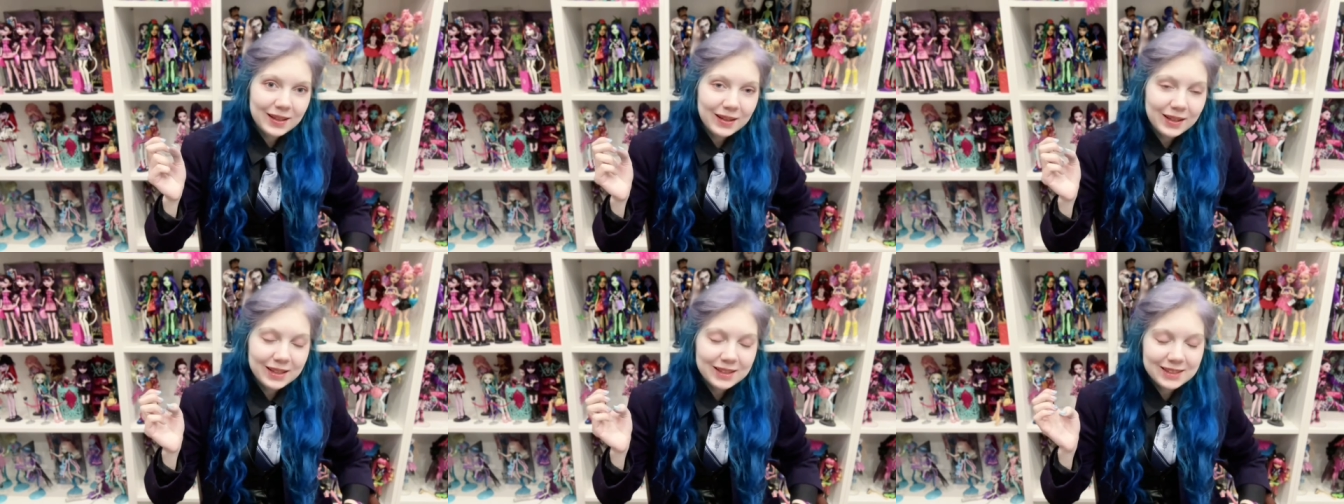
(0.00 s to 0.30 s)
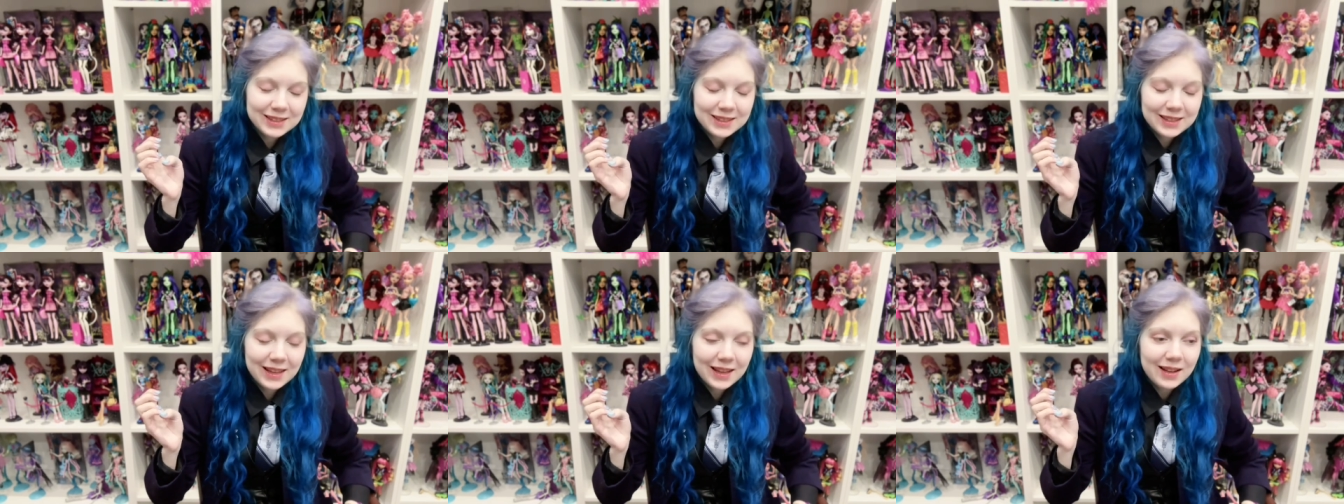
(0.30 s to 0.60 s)

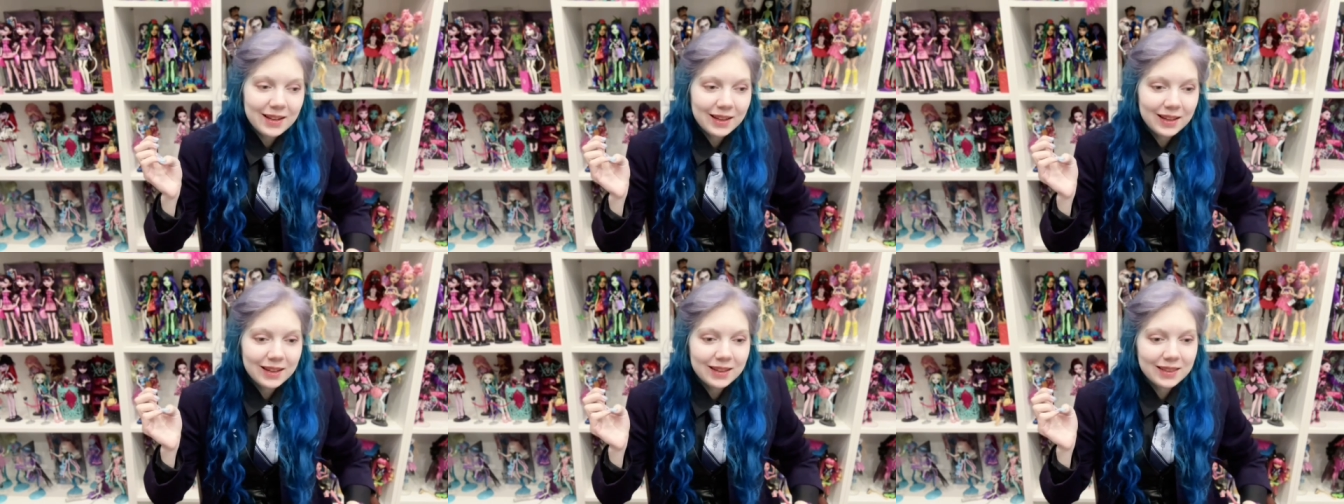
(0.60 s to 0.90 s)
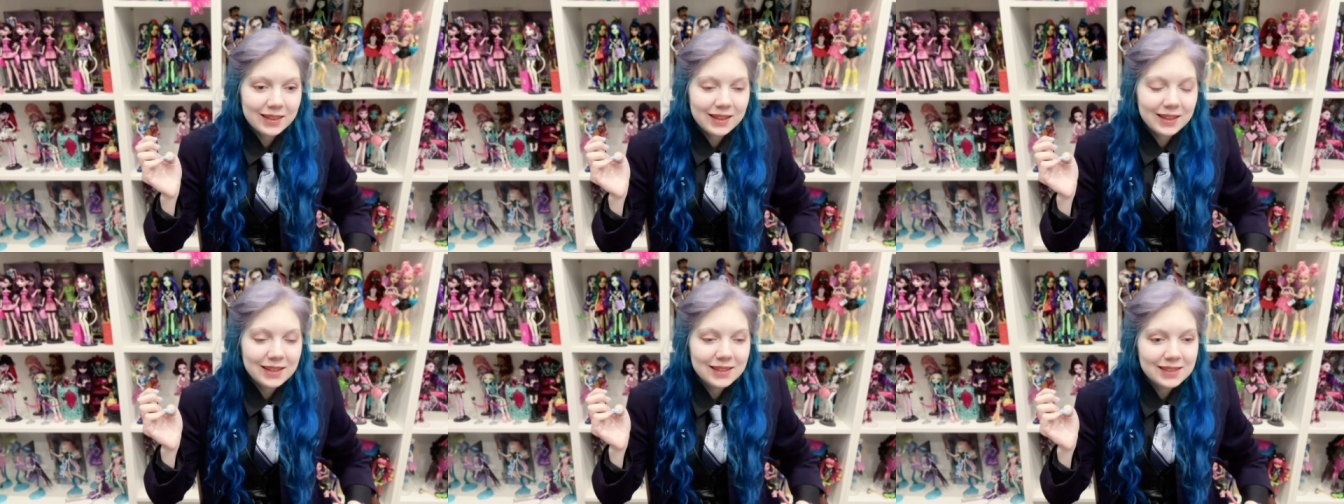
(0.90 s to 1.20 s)
let's say like
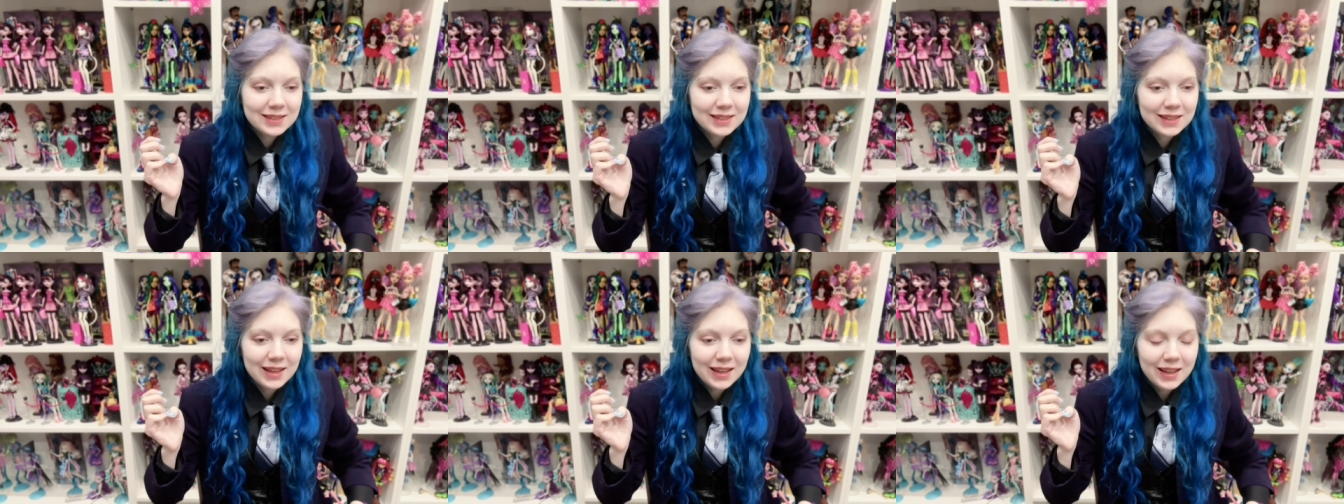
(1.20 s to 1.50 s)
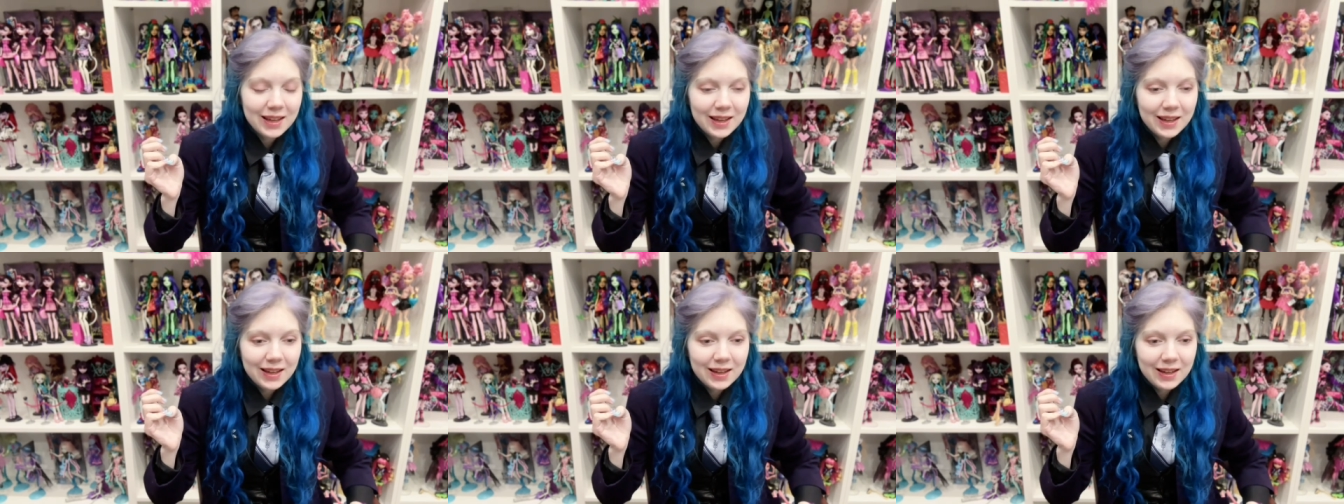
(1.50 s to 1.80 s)
this.
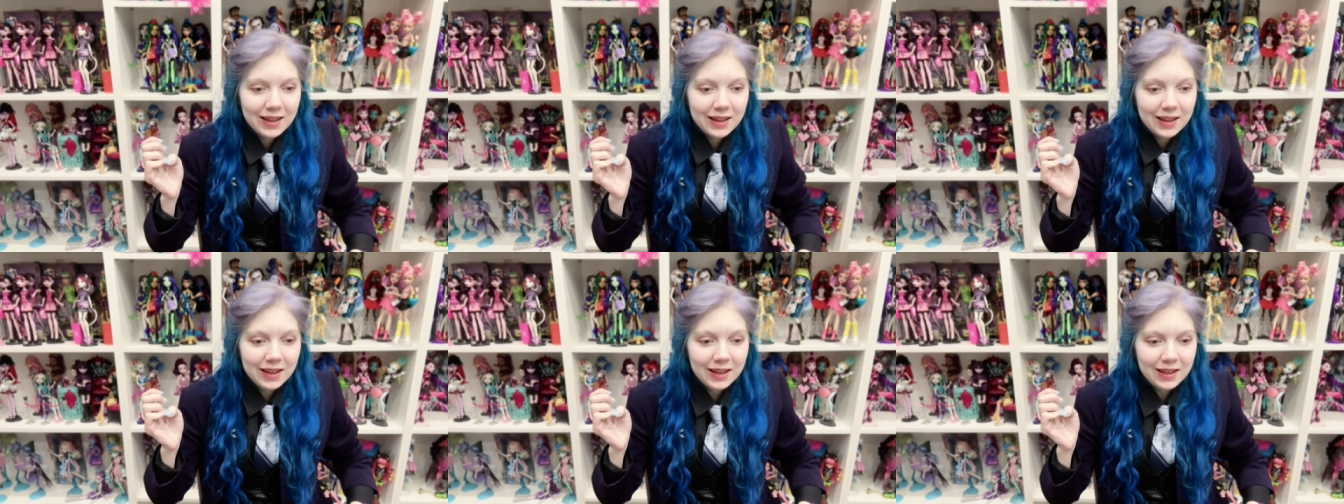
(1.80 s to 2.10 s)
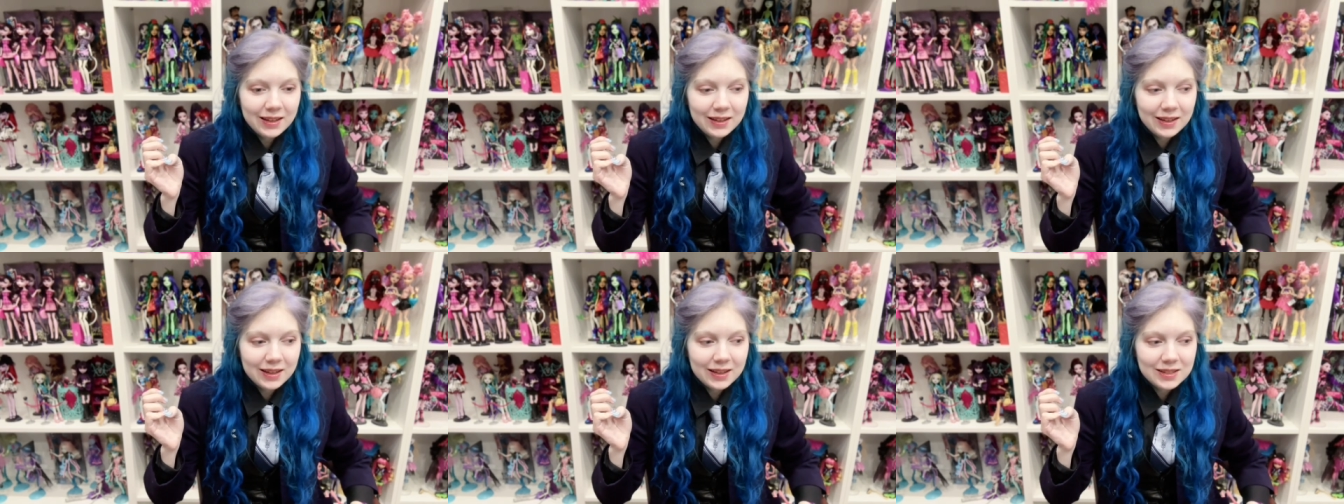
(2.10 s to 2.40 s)

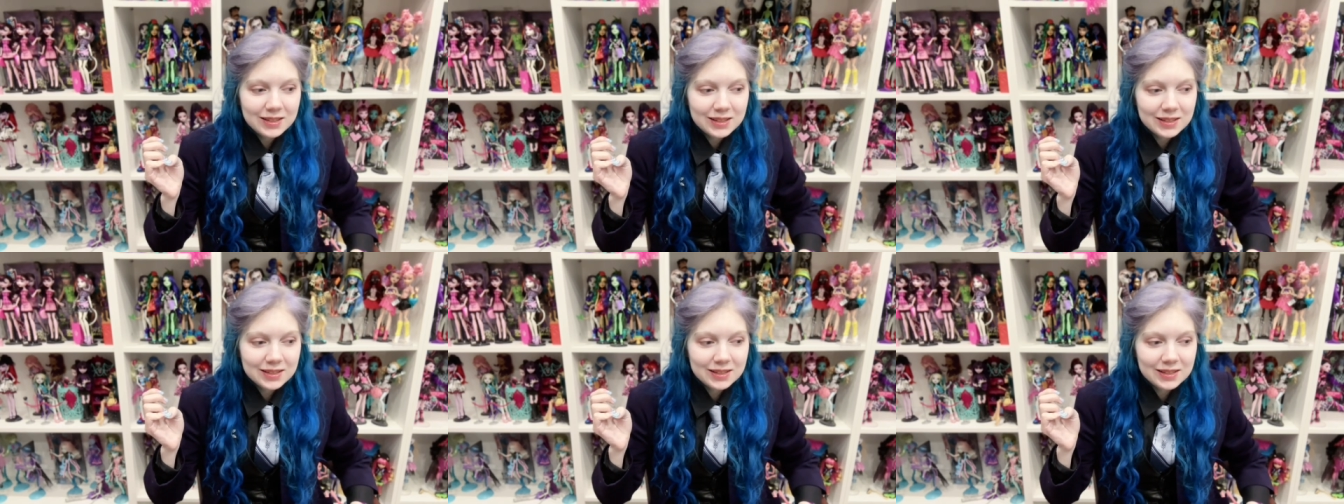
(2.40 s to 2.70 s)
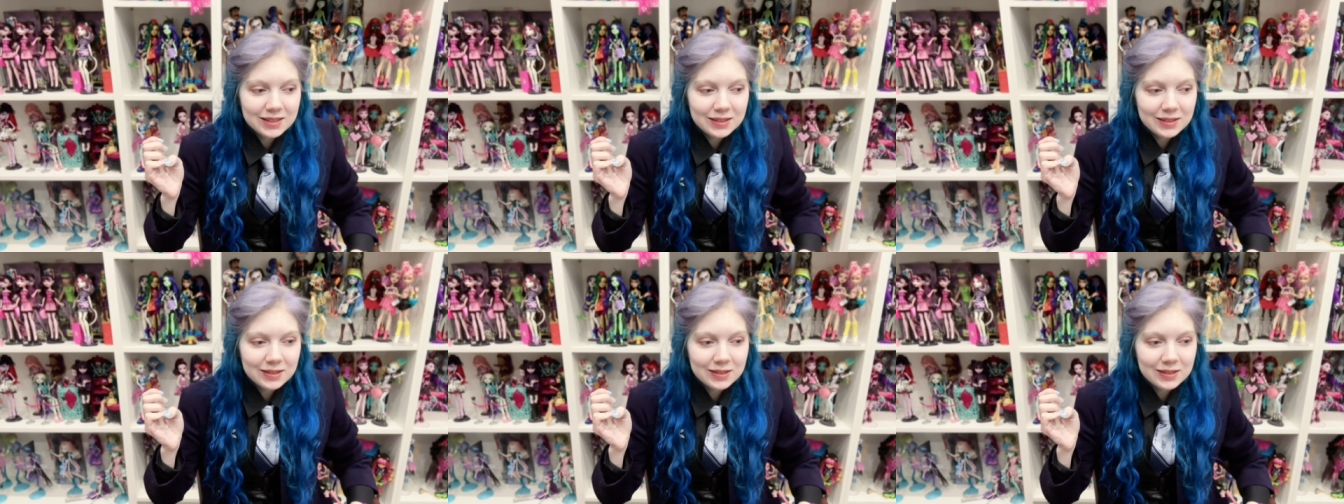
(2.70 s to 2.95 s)
And I just